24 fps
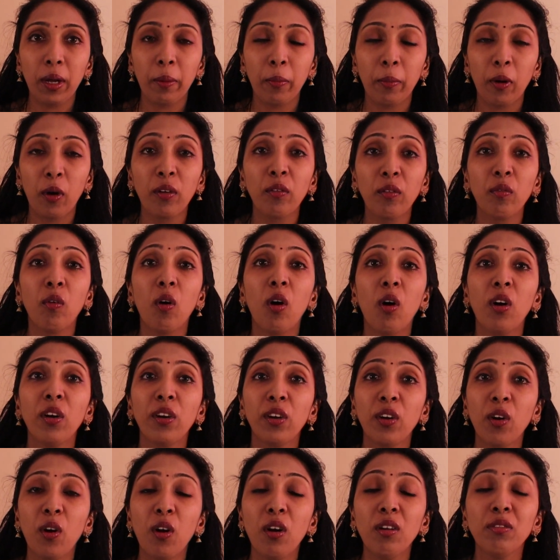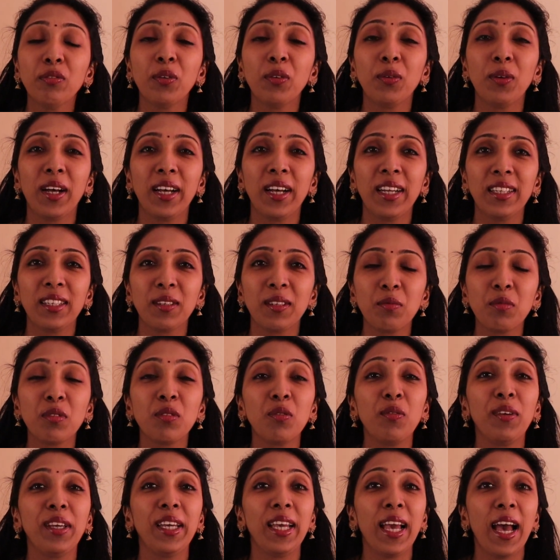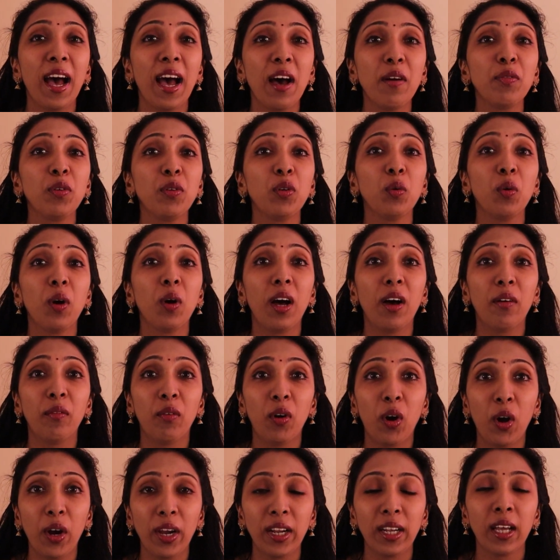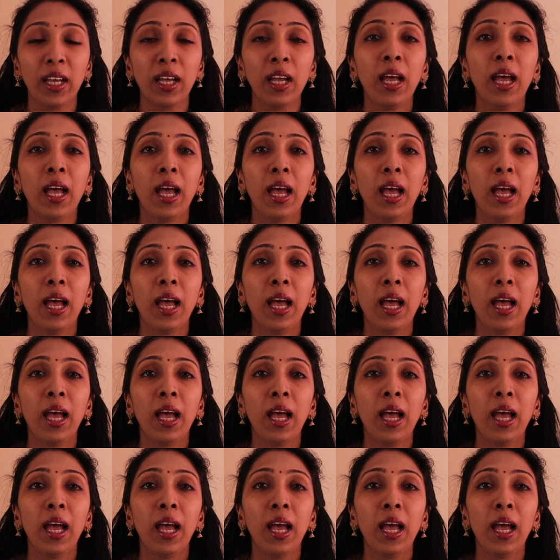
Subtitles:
about what all food items we have to avoid